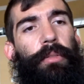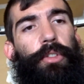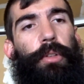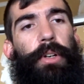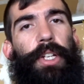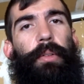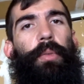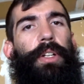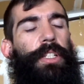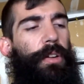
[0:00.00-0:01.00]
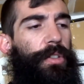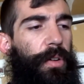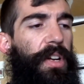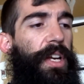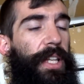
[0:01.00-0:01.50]
two birds out with one stone. So
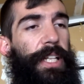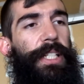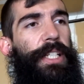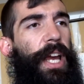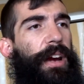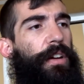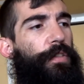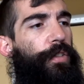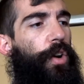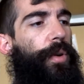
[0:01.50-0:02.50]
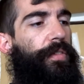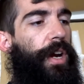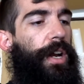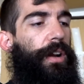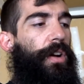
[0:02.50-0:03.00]
this is how far we've
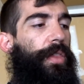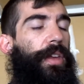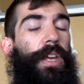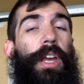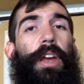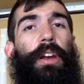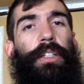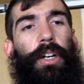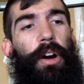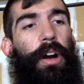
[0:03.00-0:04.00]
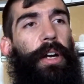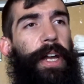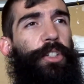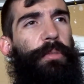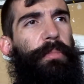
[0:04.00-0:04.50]
gotten on the car,
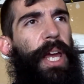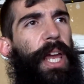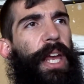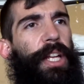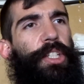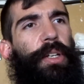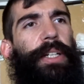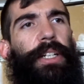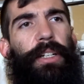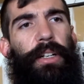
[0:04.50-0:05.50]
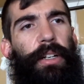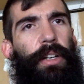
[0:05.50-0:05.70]
engine bay, interior.